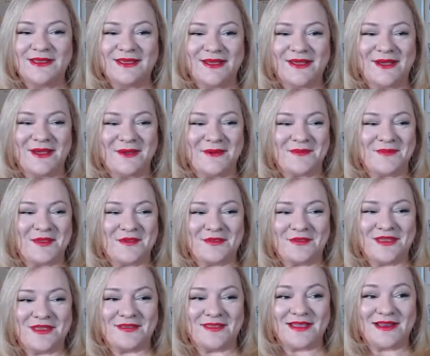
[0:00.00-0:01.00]
They
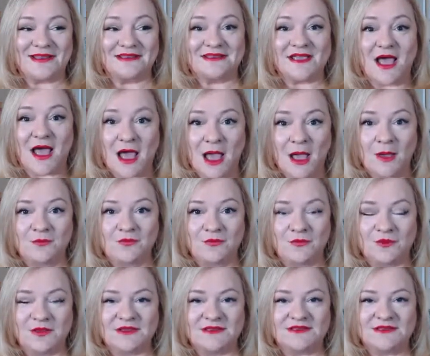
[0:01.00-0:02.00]
think that it's
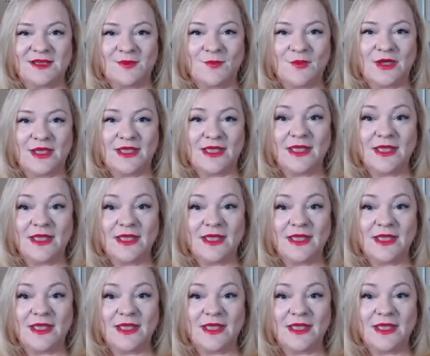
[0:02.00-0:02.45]
harmful in some way.